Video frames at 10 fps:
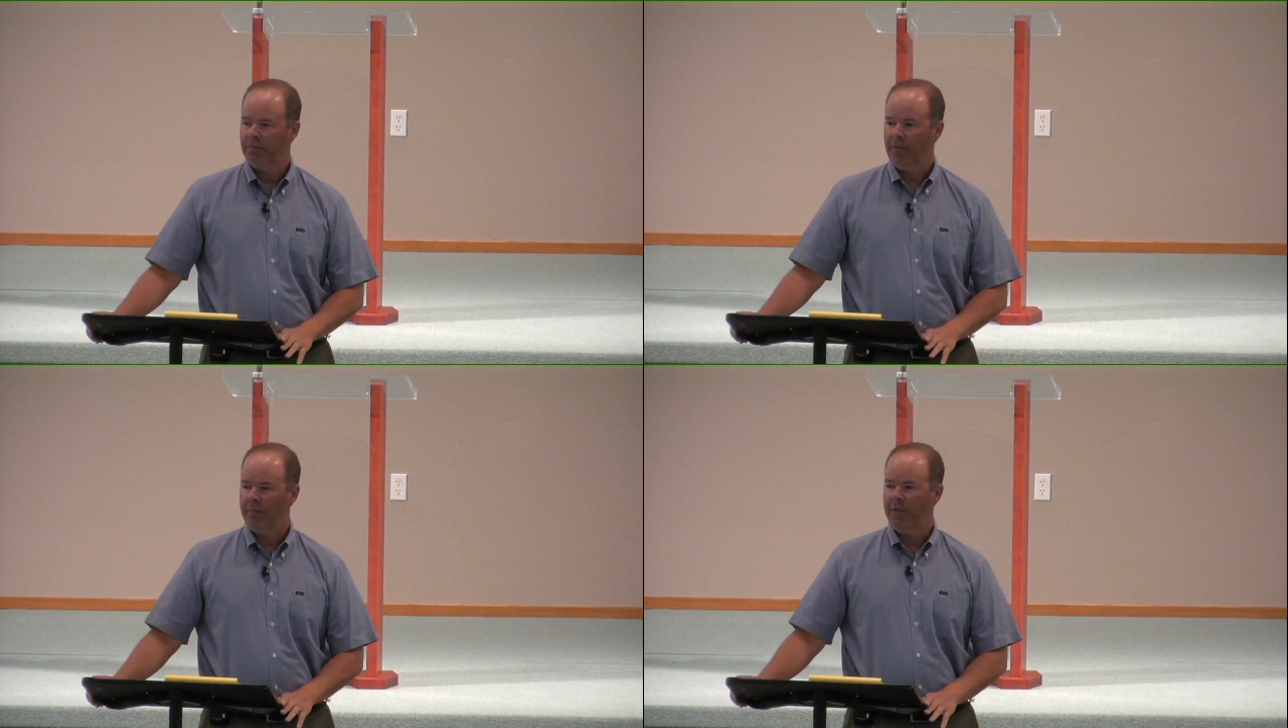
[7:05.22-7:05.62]

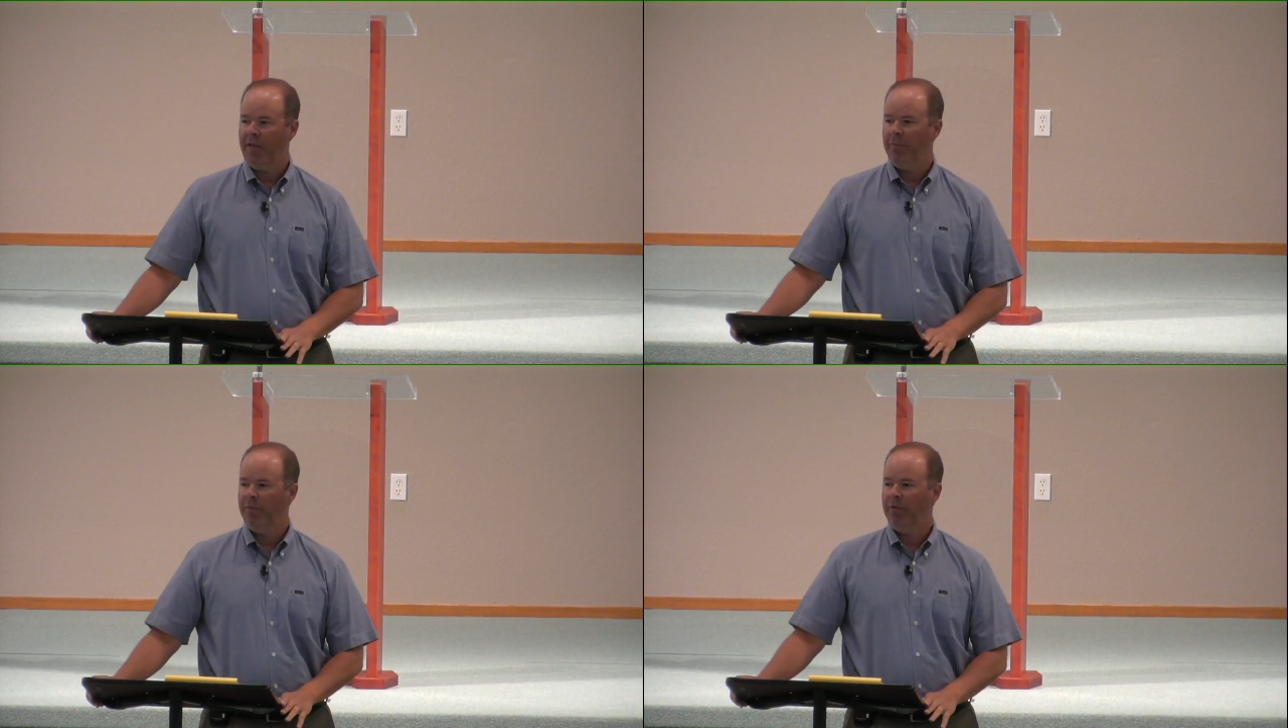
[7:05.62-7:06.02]
I'm
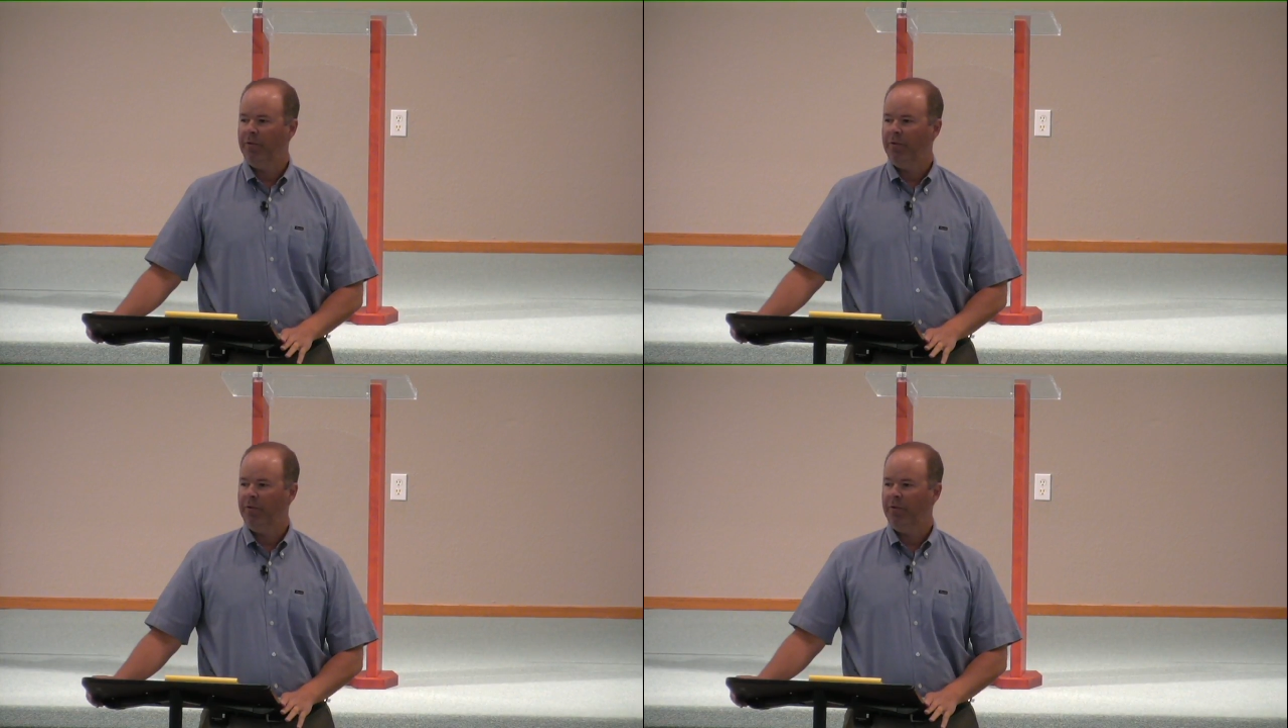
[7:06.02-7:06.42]
capable
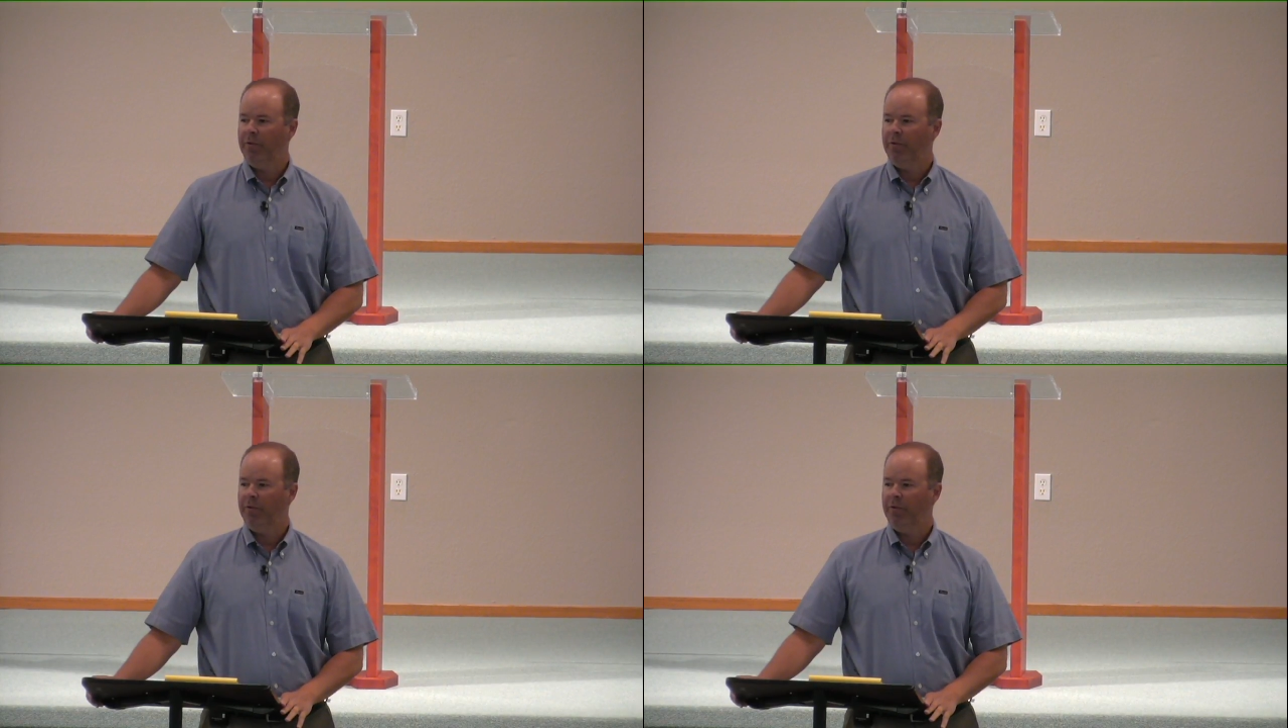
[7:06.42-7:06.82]
of making
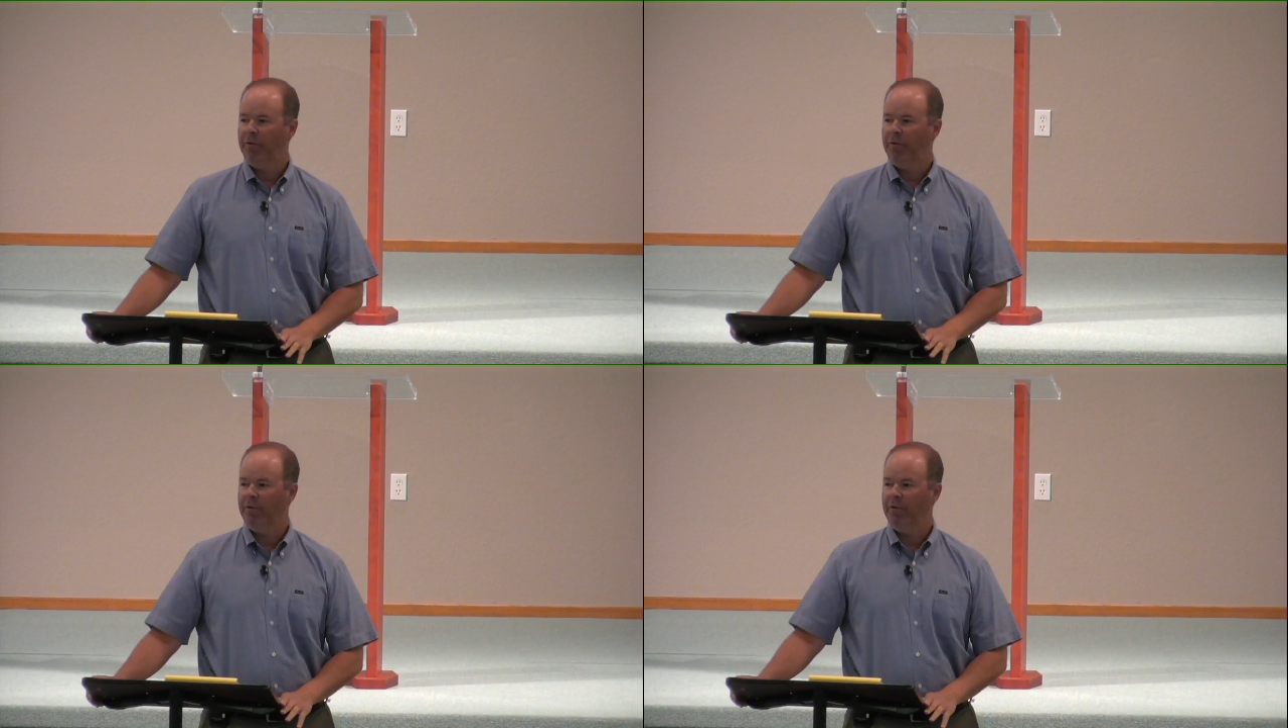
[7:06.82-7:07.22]

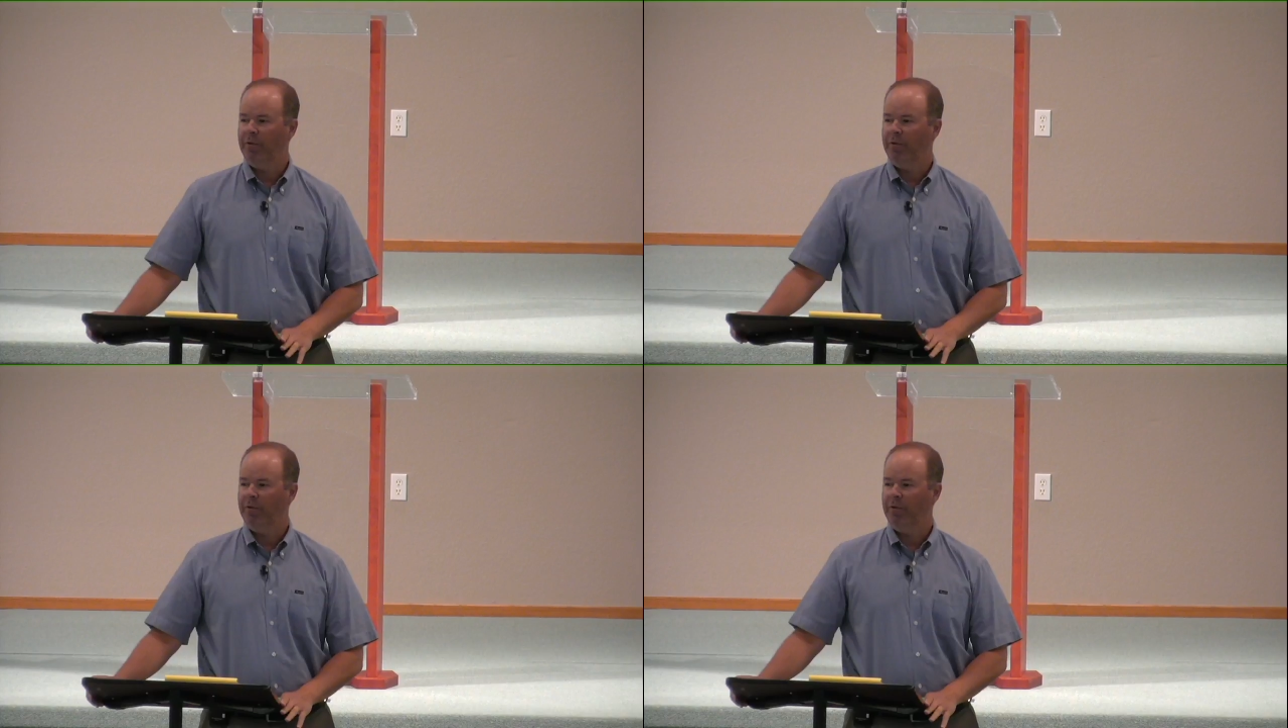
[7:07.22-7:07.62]
plans for
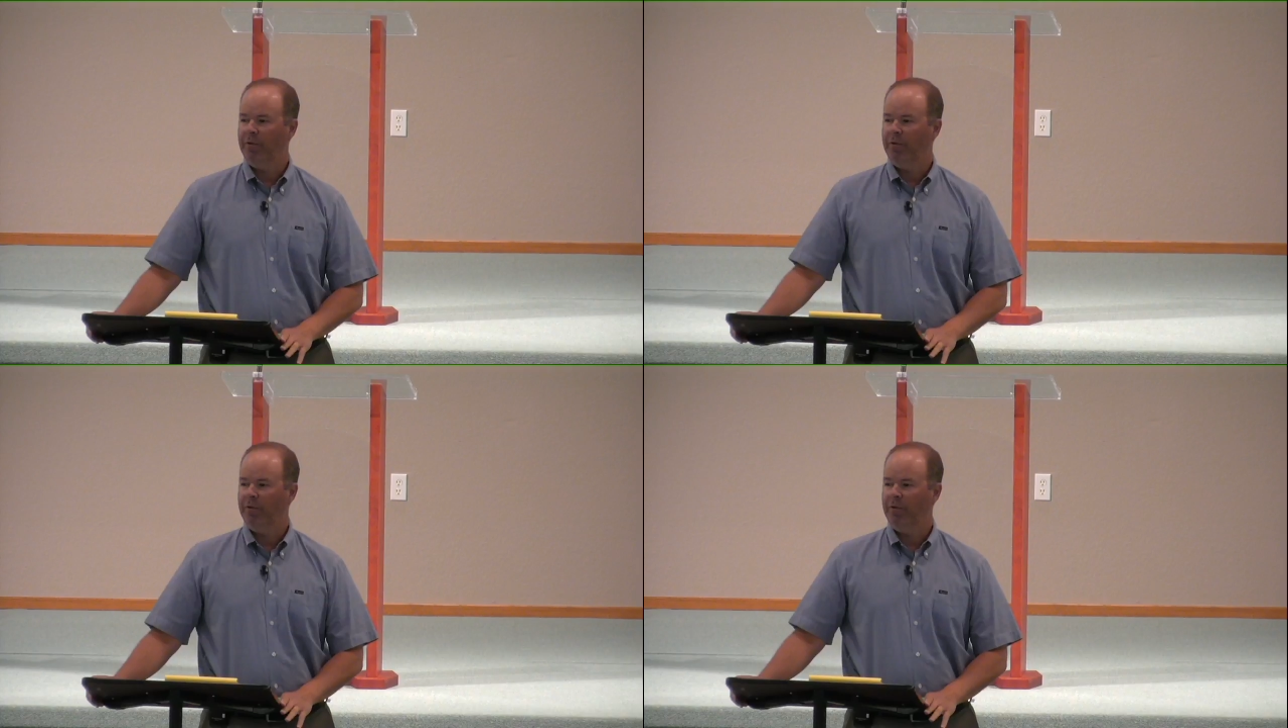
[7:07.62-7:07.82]
you.